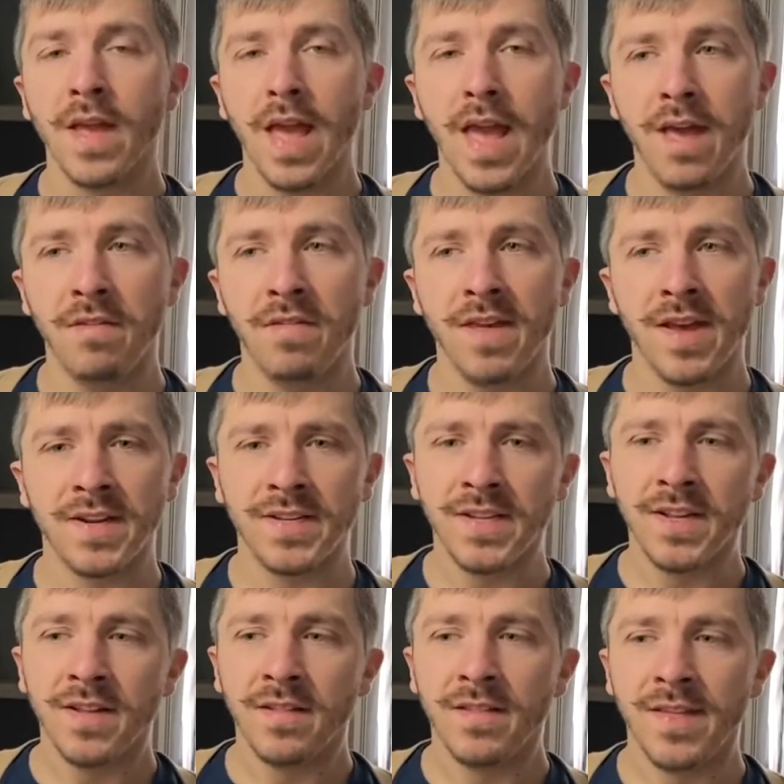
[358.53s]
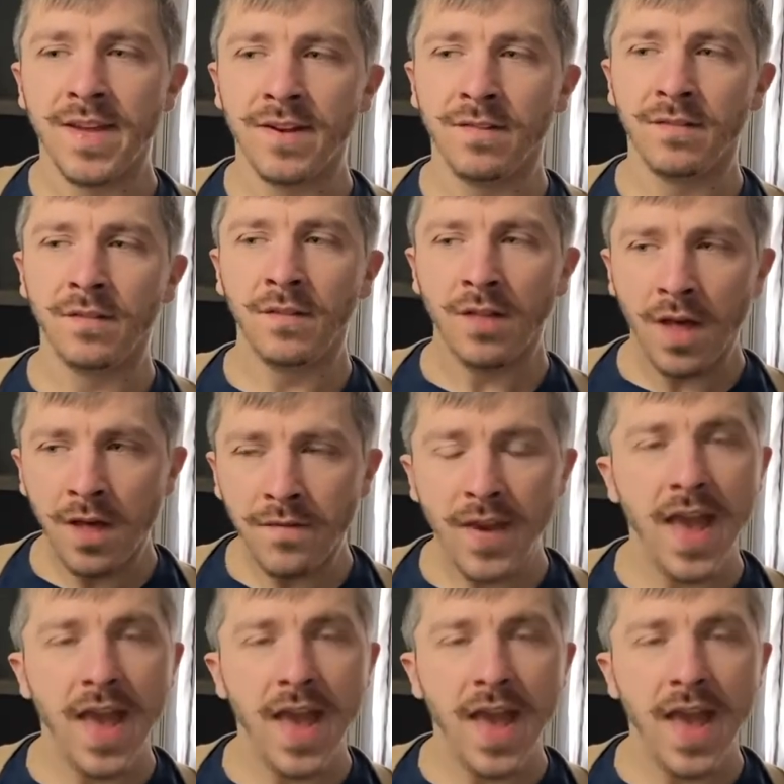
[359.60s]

And that love